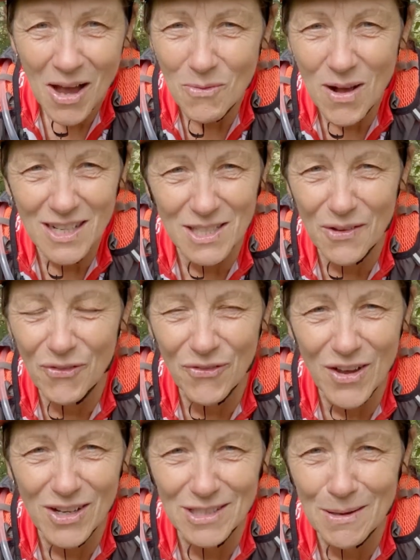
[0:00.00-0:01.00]
and once the
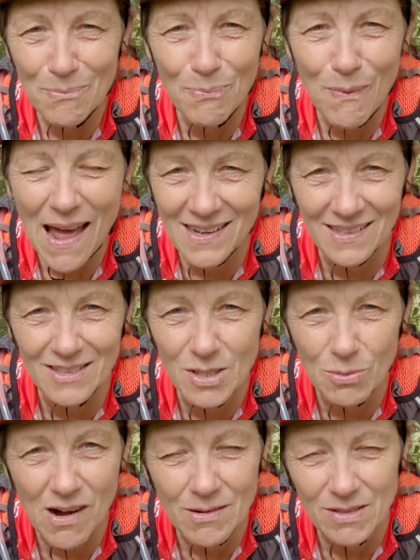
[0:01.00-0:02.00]
ferns and
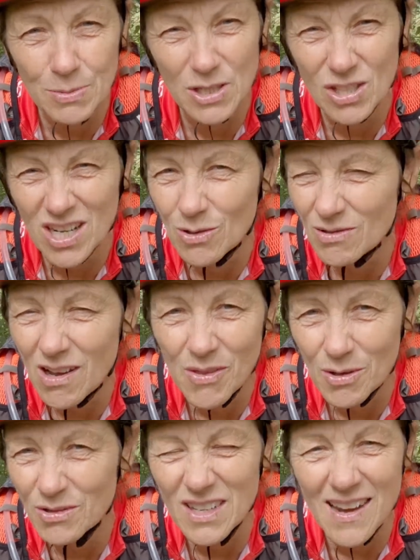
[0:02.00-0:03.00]
brackens were up to my shoulder,
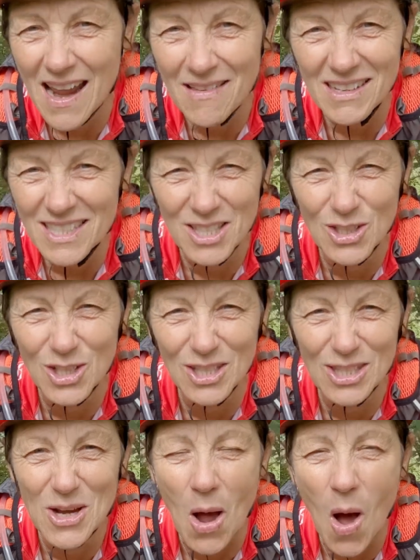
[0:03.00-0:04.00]
I thought, you know, this is
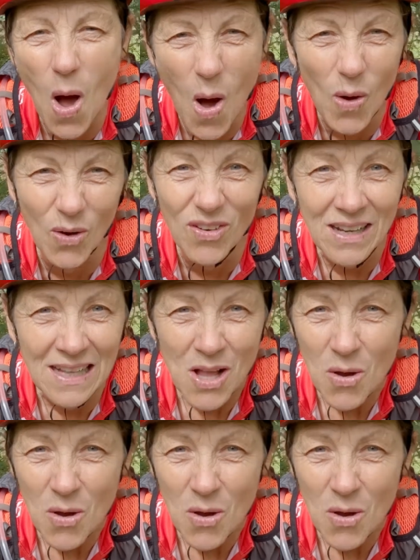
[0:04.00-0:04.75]
just not on.